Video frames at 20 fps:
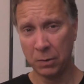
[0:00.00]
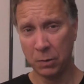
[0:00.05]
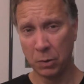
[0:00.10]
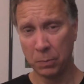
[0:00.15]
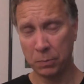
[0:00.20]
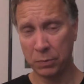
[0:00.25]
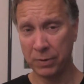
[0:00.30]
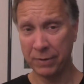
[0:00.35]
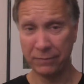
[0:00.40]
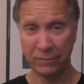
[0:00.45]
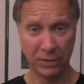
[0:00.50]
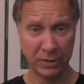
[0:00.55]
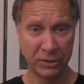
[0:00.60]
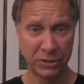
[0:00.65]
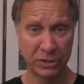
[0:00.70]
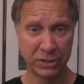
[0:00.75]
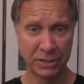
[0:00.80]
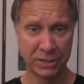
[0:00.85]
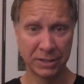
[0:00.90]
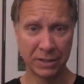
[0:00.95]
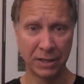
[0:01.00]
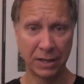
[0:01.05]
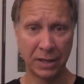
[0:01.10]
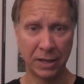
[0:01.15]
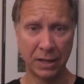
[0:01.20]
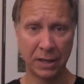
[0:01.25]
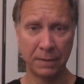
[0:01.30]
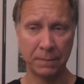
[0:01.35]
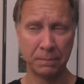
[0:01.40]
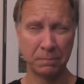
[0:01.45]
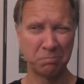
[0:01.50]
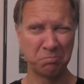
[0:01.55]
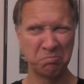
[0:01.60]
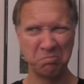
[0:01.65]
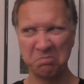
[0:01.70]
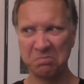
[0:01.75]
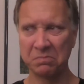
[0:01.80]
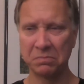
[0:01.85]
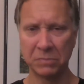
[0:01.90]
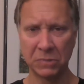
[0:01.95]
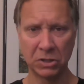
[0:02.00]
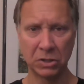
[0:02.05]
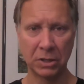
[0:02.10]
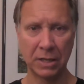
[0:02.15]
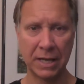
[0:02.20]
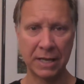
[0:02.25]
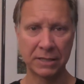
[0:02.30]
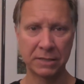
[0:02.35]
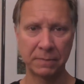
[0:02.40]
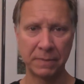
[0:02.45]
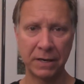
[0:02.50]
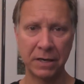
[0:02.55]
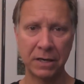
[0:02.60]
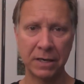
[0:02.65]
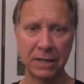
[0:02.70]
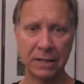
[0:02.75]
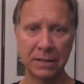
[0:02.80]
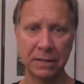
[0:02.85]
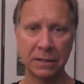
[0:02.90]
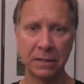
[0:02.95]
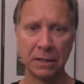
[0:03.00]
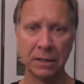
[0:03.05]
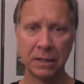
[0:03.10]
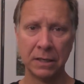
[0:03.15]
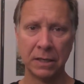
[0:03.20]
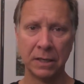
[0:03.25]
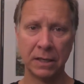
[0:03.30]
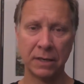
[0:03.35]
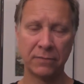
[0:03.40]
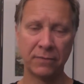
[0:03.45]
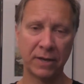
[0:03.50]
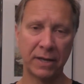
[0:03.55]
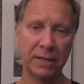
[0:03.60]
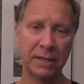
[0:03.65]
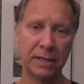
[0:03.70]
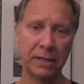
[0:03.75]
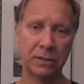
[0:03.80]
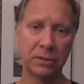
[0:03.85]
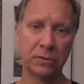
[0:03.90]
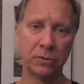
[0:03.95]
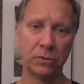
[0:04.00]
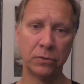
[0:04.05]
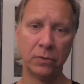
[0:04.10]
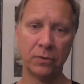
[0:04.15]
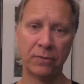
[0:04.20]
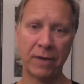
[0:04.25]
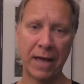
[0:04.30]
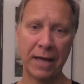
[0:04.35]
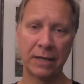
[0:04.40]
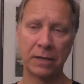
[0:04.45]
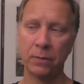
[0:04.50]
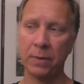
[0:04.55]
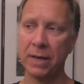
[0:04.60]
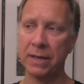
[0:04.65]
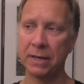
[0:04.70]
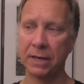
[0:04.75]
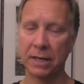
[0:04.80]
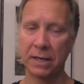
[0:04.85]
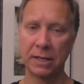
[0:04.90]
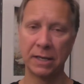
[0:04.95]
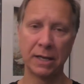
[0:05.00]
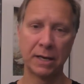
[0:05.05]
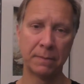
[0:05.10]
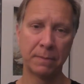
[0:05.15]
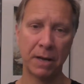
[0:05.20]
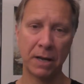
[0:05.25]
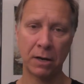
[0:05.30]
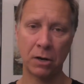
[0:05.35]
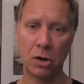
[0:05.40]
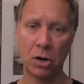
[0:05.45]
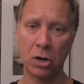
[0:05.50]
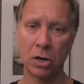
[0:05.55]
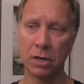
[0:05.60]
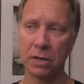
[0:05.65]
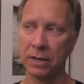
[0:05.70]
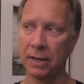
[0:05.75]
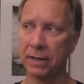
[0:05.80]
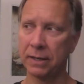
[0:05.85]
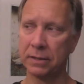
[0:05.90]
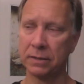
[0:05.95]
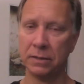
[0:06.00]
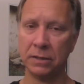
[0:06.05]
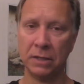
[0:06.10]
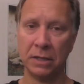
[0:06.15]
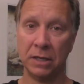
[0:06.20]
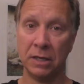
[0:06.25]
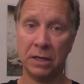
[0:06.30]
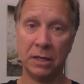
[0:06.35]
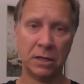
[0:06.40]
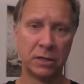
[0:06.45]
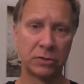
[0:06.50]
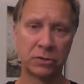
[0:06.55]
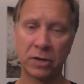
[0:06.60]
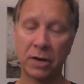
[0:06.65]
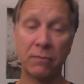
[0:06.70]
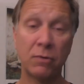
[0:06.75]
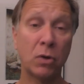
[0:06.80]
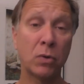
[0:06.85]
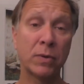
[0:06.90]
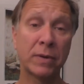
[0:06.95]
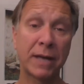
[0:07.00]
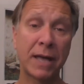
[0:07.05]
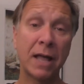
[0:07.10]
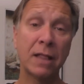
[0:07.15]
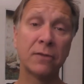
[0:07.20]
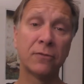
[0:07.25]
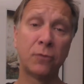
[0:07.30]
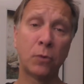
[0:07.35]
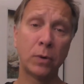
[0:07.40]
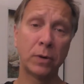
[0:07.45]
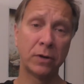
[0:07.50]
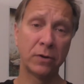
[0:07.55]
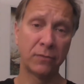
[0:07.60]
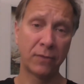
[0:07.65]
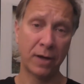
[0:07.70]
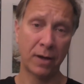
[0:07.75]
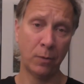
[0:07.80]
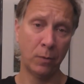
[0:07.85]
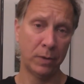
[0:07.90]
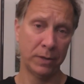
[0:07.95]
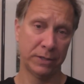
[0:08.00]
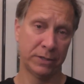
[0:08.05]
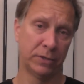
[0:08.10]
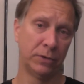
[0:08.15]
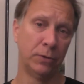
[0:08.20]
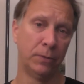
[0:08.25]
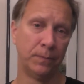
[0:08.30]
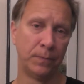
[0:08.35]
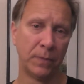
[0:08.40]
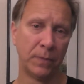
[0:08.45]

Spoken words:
privileged. I'm middle-class American. If I need to evacuate, I can get in my car and I can drive all the way to California if I want to.